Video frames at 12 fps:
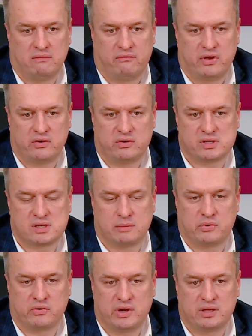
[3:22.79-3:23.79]
various
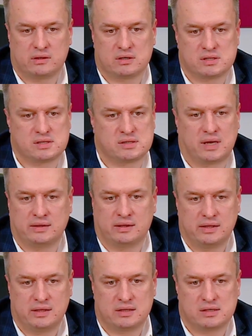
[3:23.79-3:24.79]
operators,
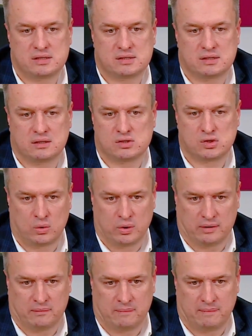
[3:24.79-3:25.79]
analytics, and so on.